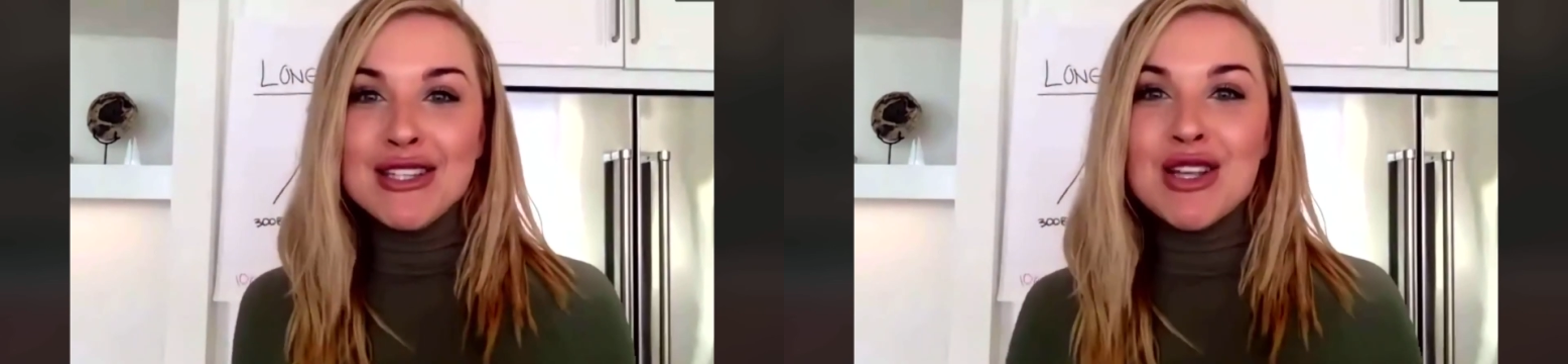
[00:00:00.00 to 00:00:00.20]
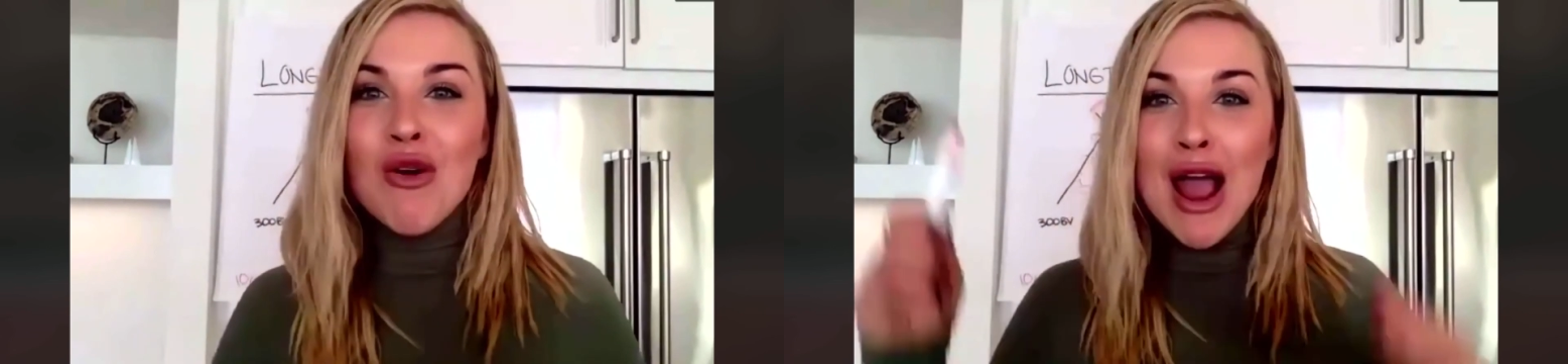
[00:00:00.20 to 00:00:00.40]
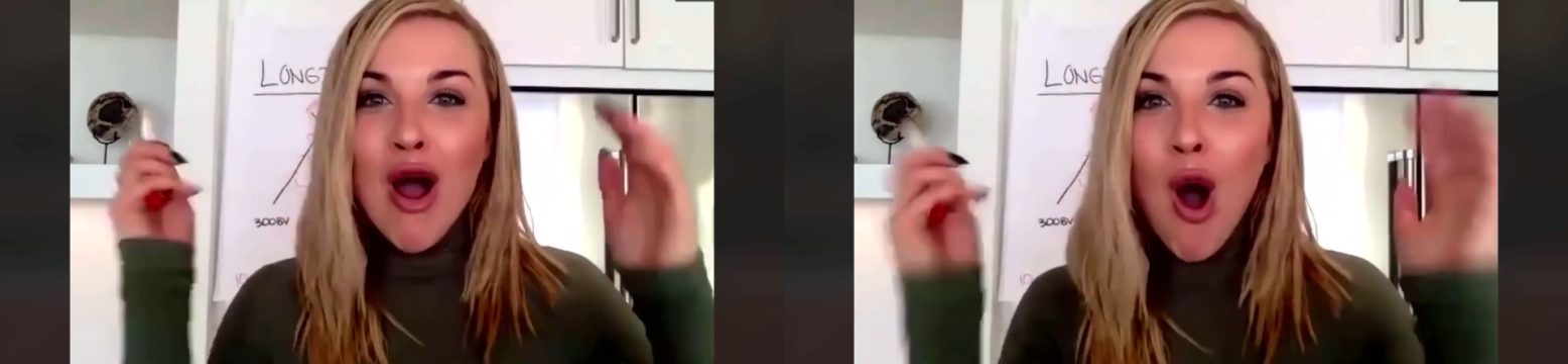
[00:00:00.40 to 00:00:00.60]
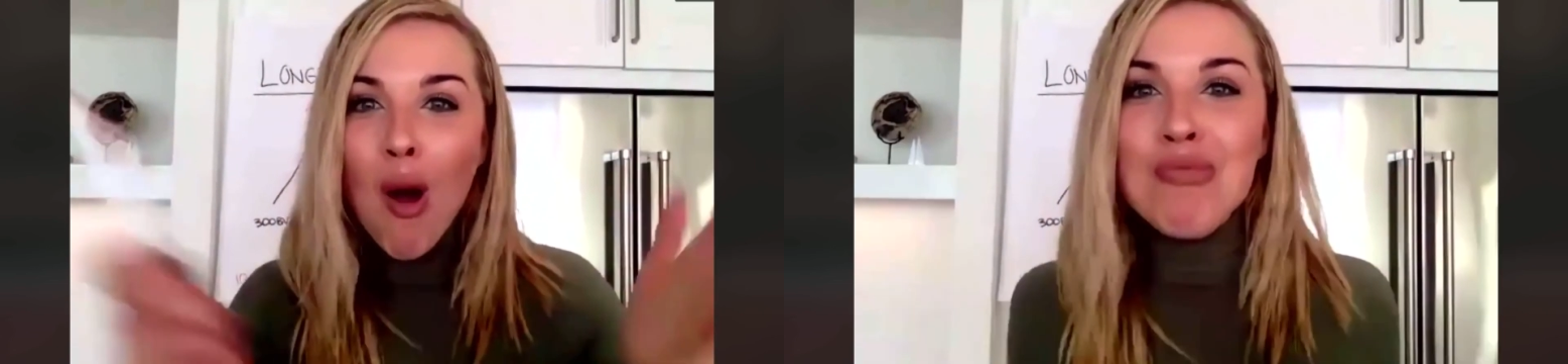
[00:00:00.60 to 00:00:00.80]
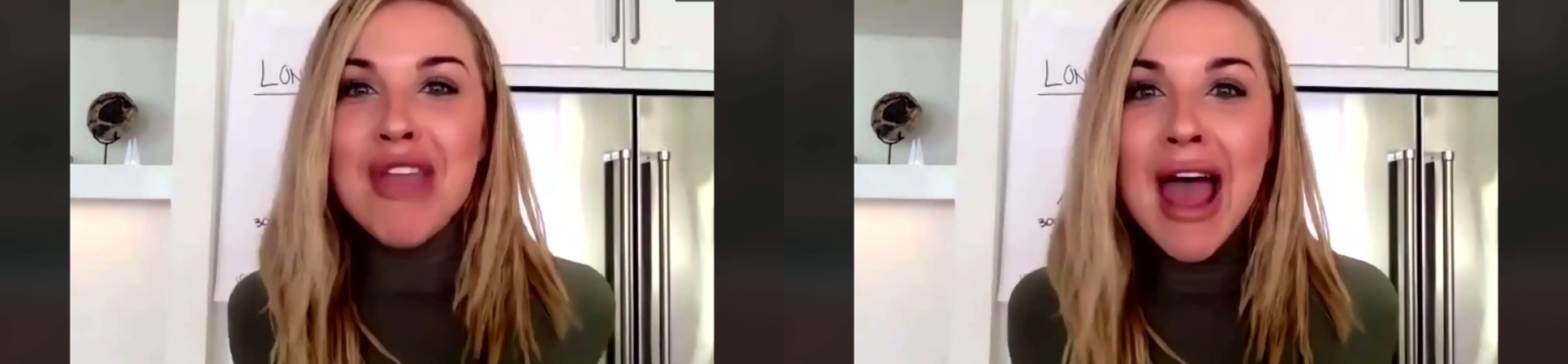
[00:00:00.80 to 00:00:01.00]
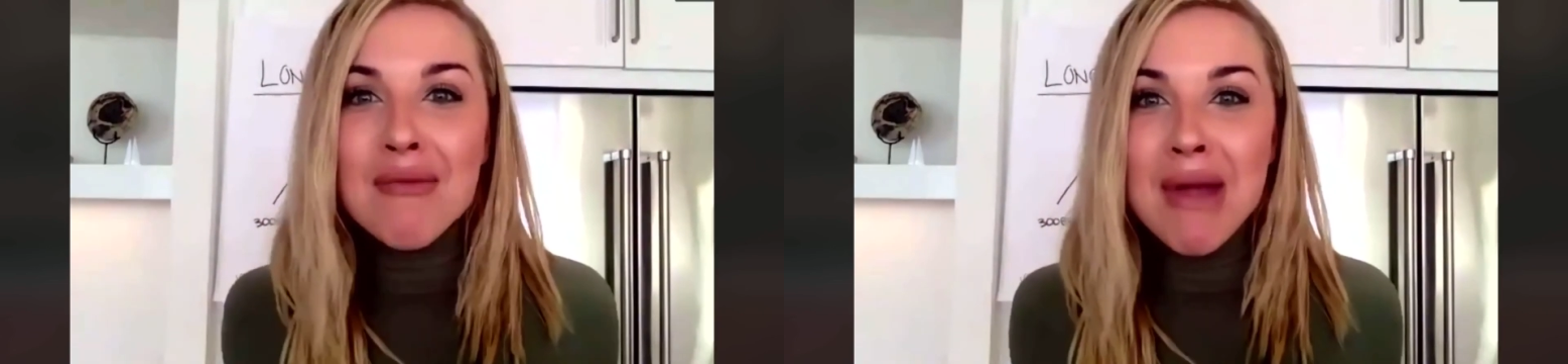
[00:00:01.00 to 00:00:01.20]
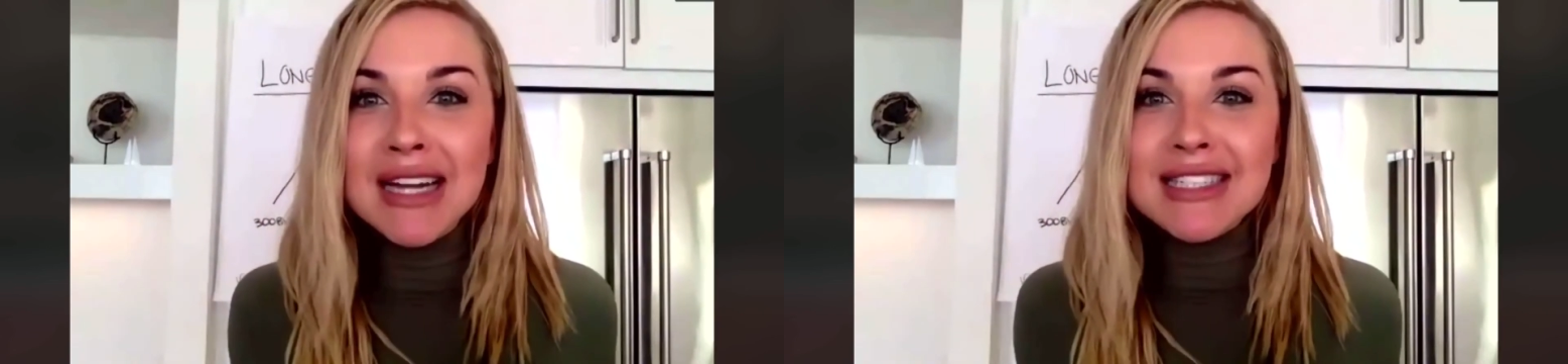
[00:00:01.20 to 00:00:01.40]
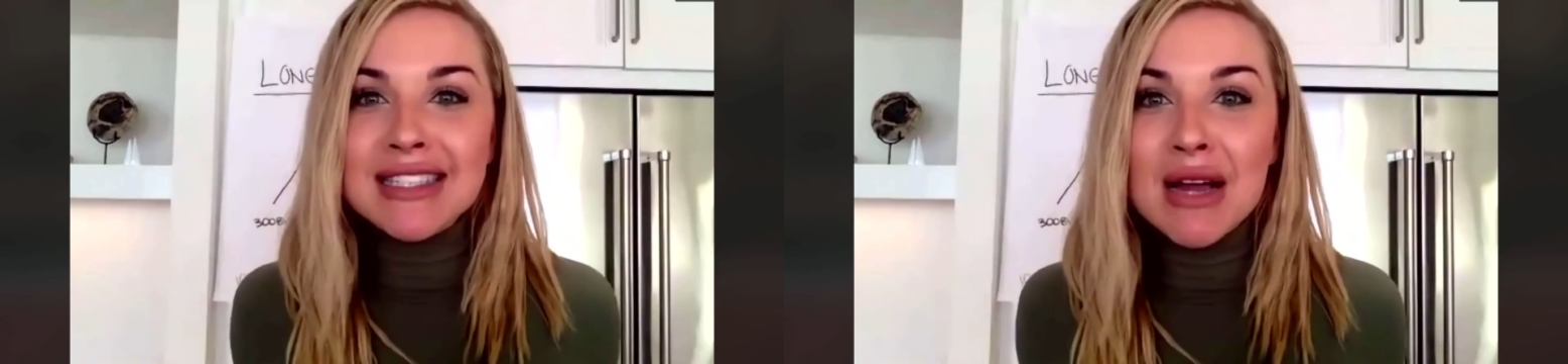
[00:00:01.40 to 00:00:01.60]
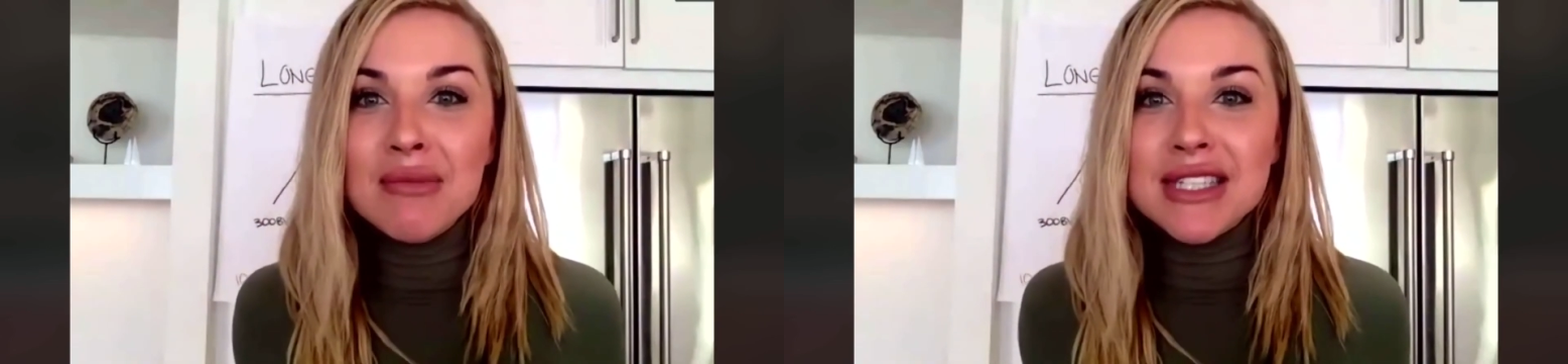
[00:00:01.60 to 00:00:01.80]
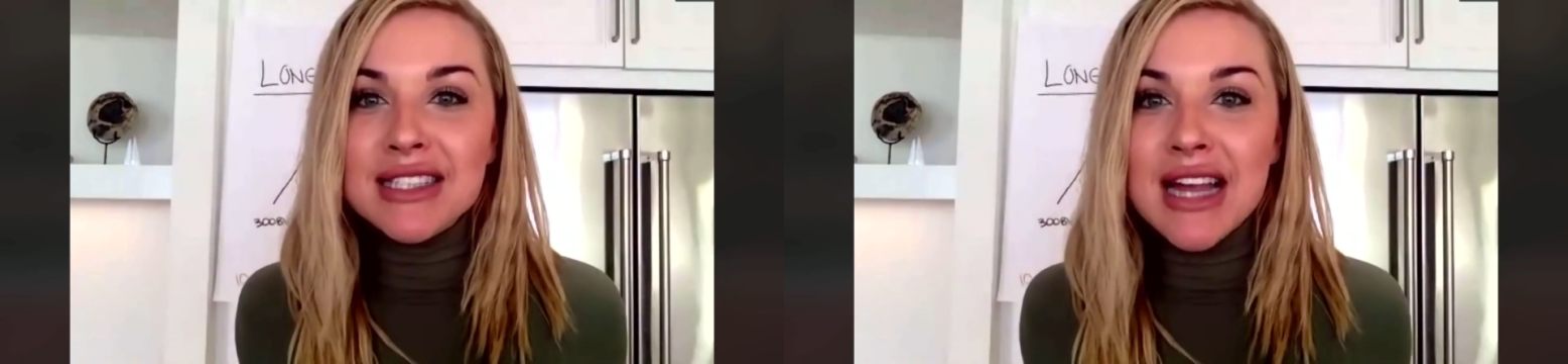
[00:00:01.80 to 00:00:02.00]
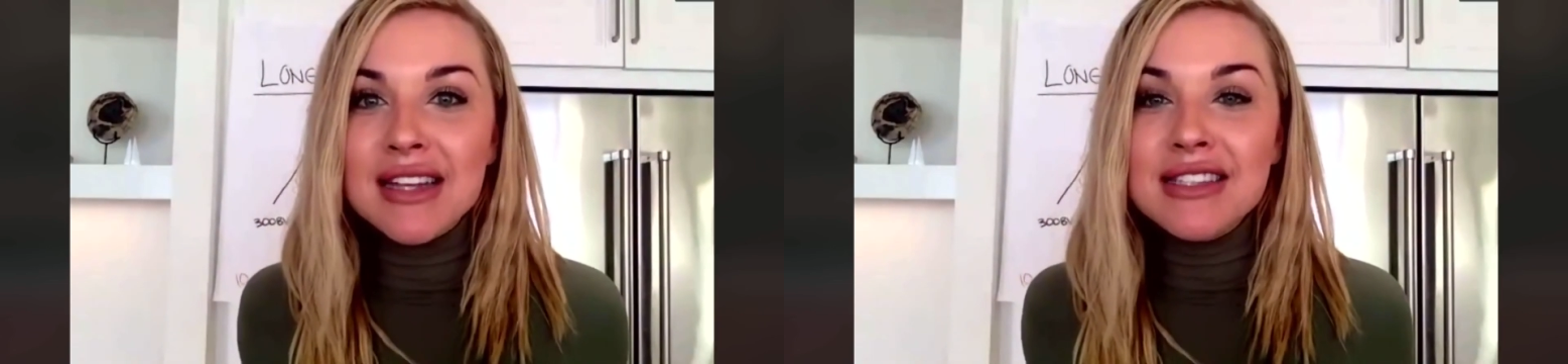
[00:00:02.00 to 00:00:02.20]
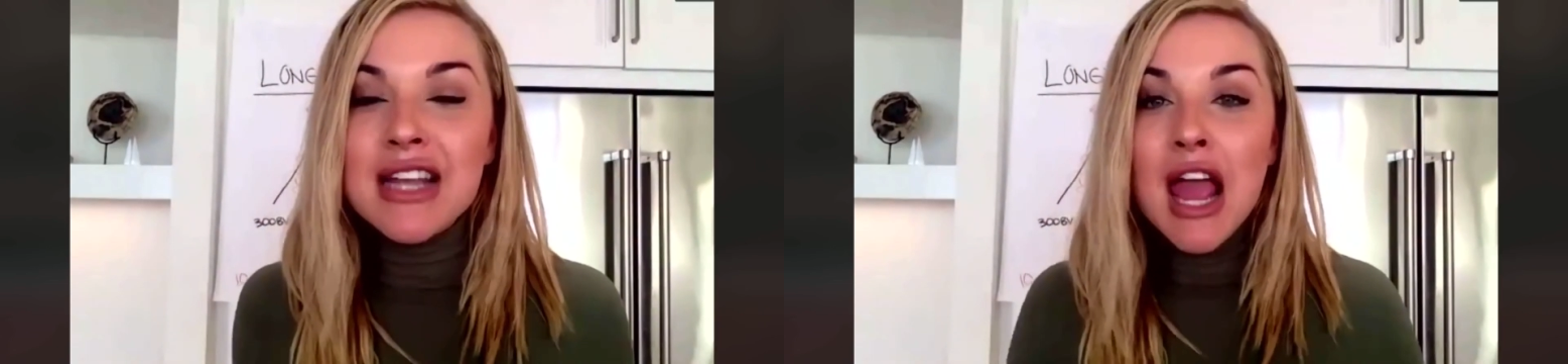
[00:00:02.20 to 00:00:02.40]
So I hope that makes some sense.